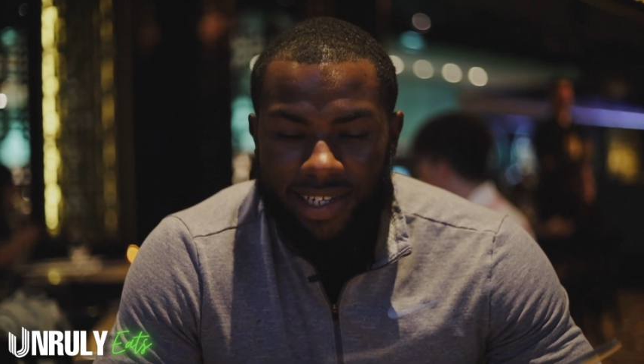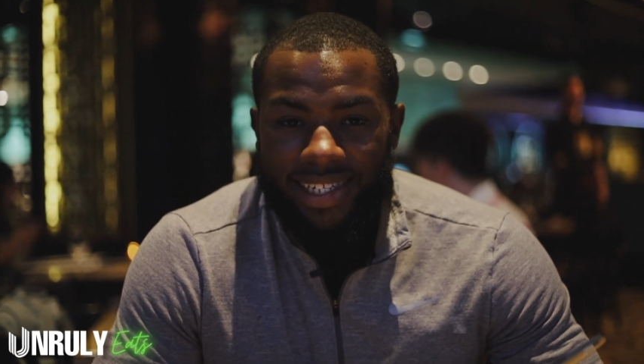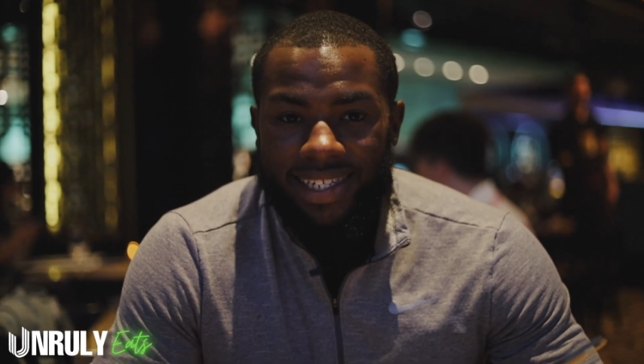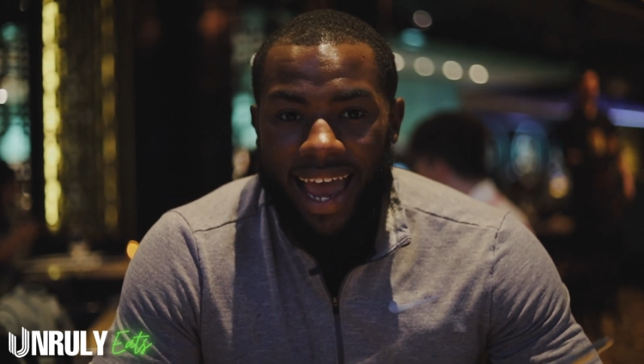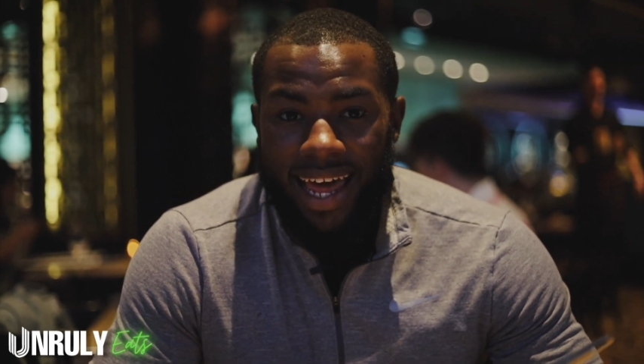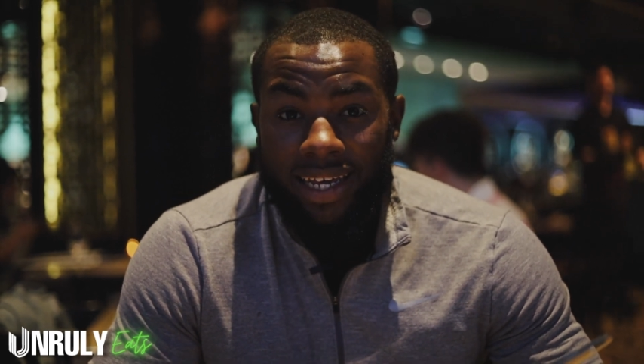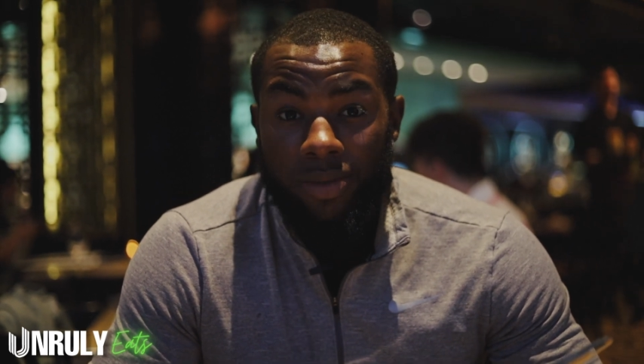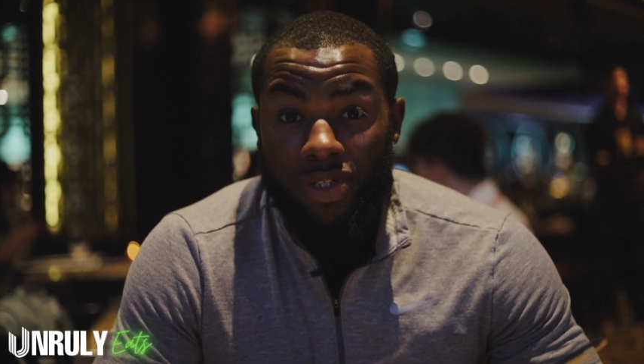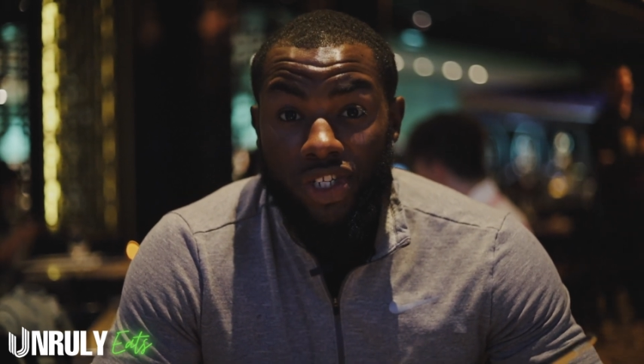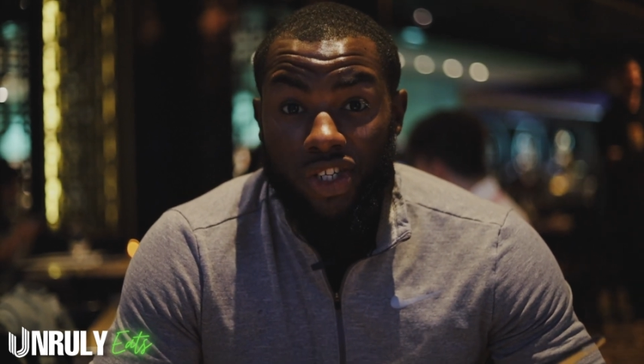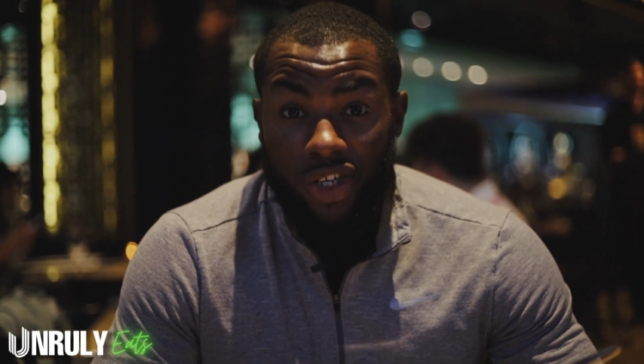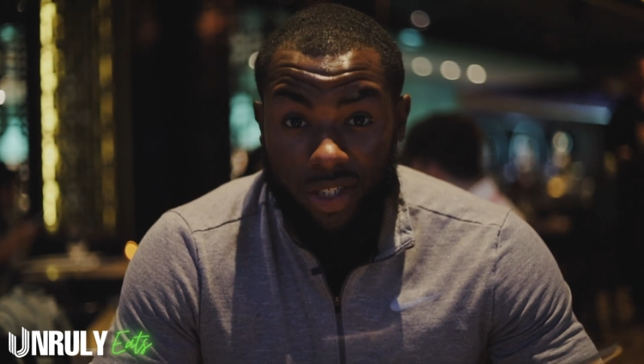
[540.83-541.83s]

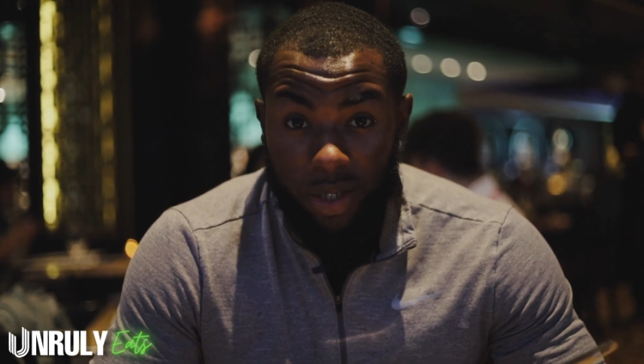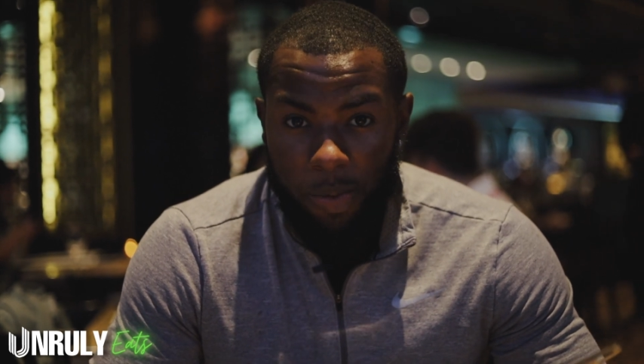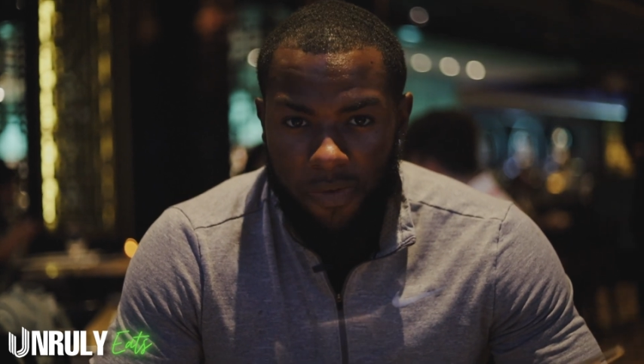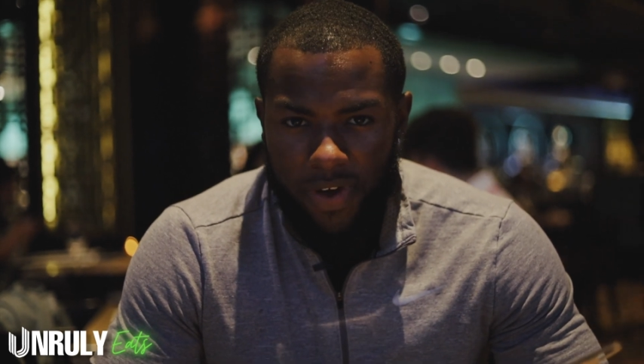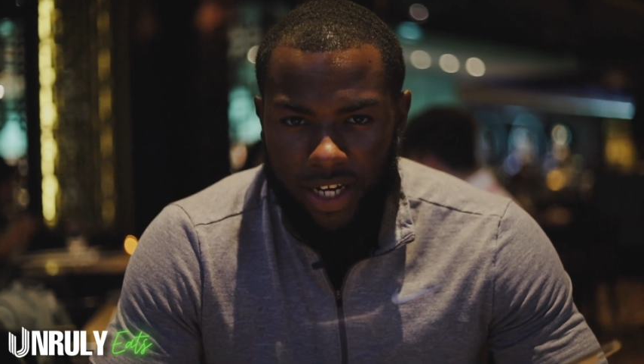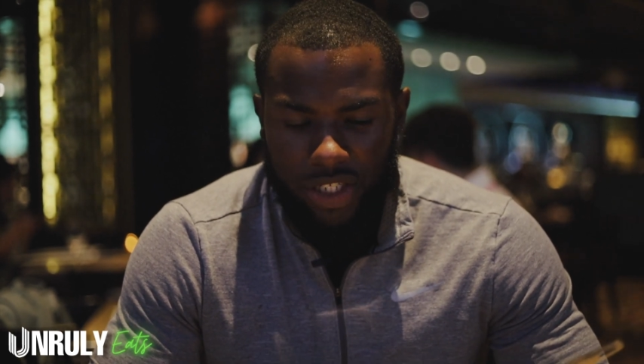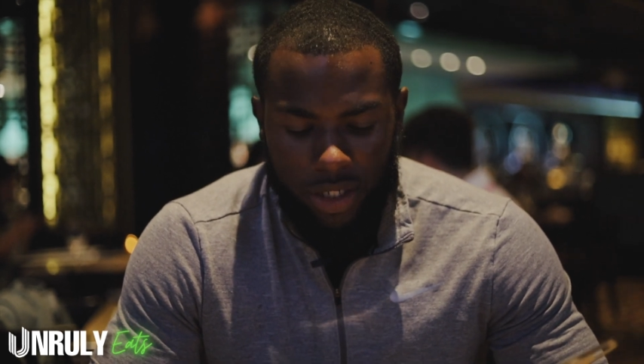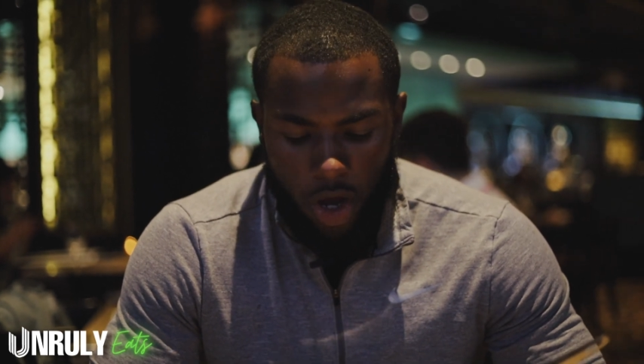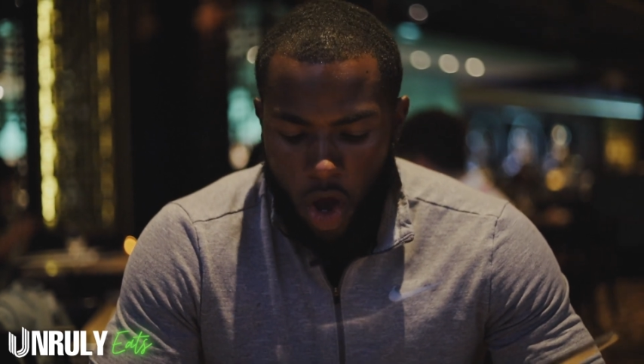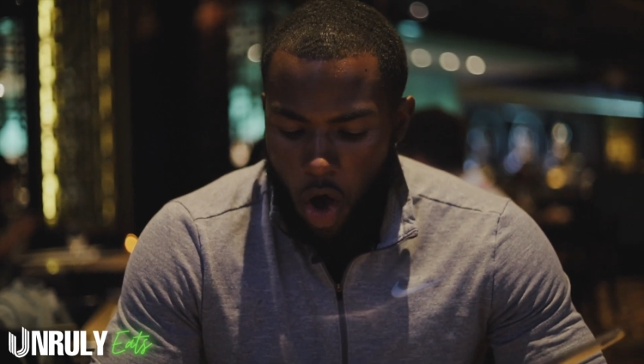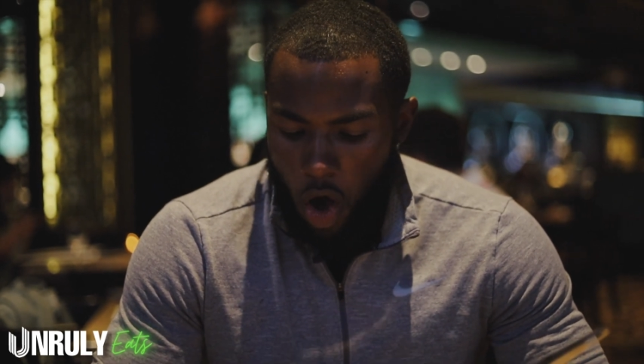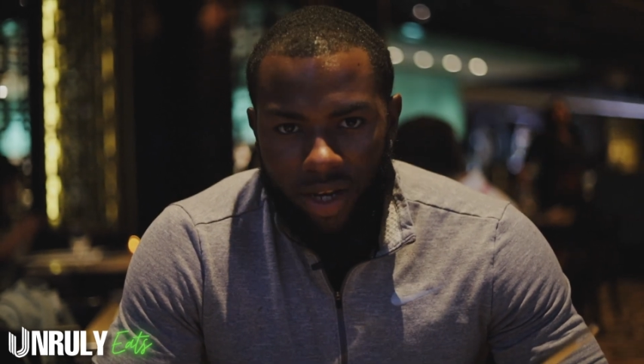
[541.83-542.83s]
Scallops, cooked to perfection.
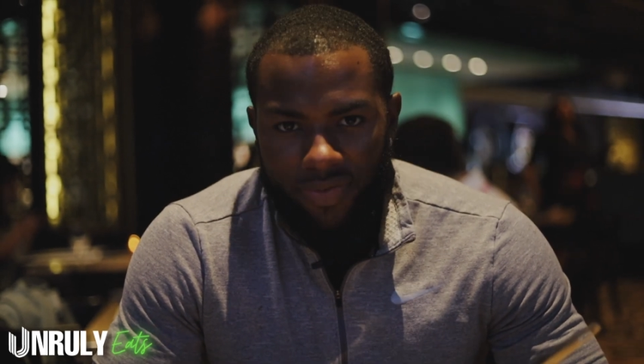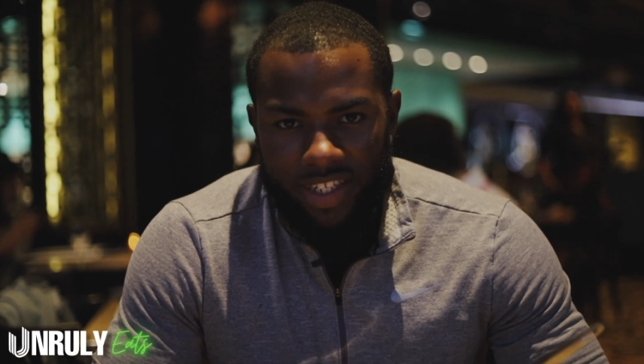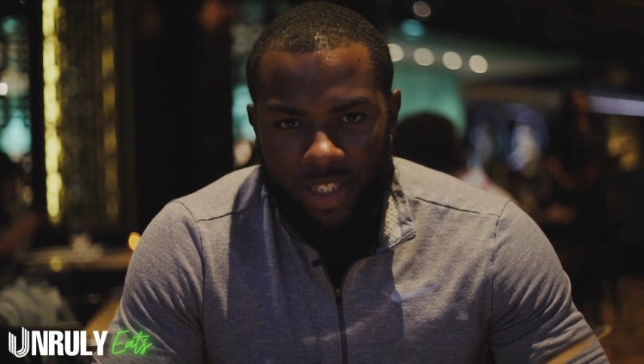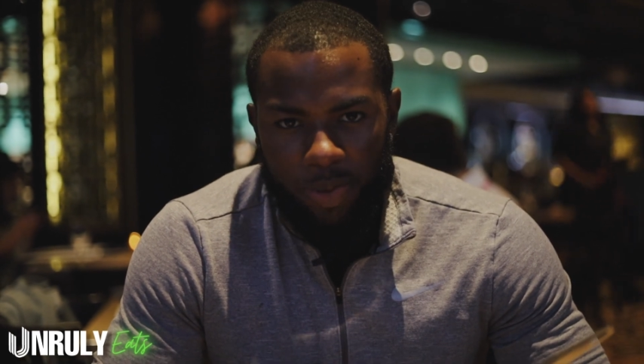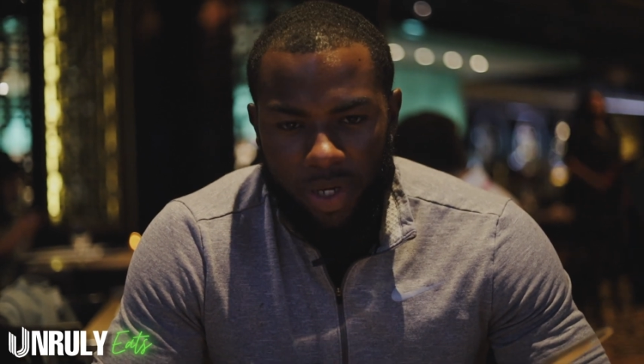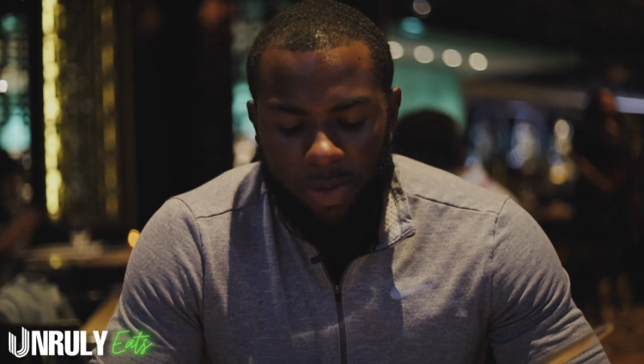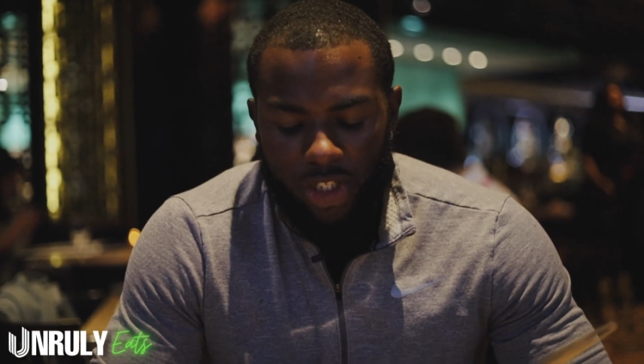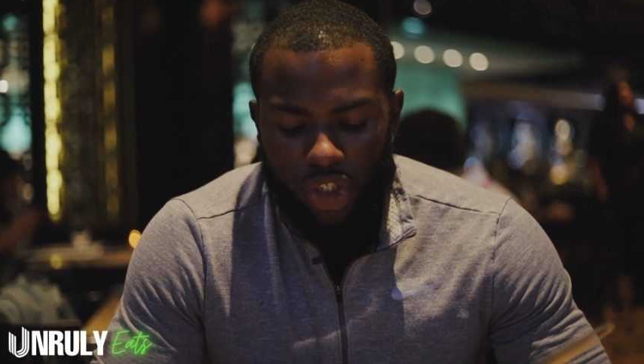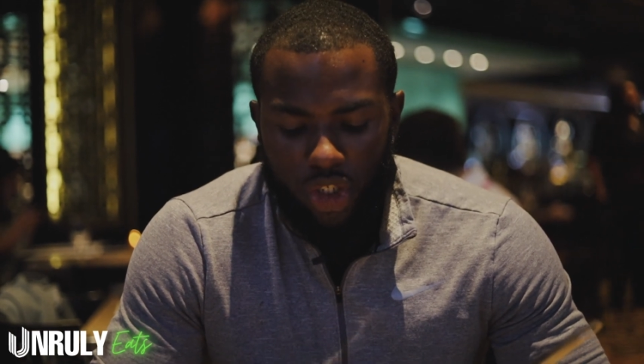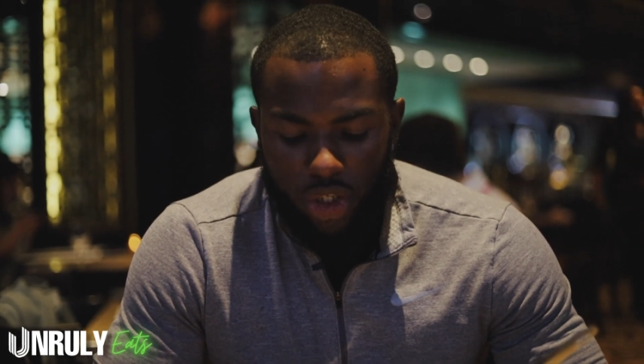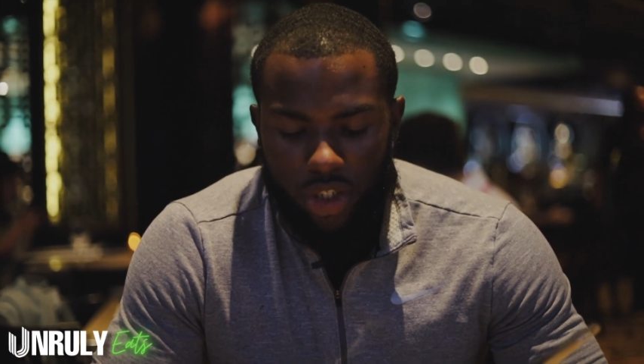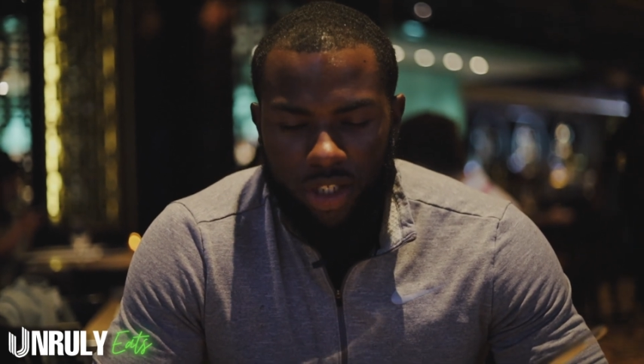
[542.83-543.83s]
All of it is pretty
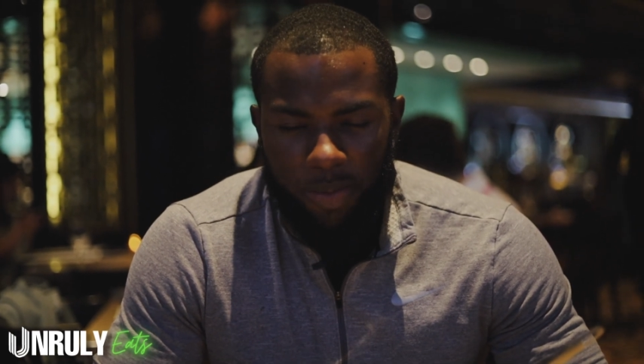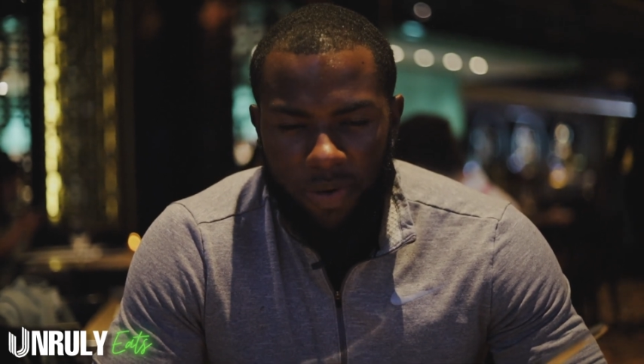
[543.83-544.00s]
much cooked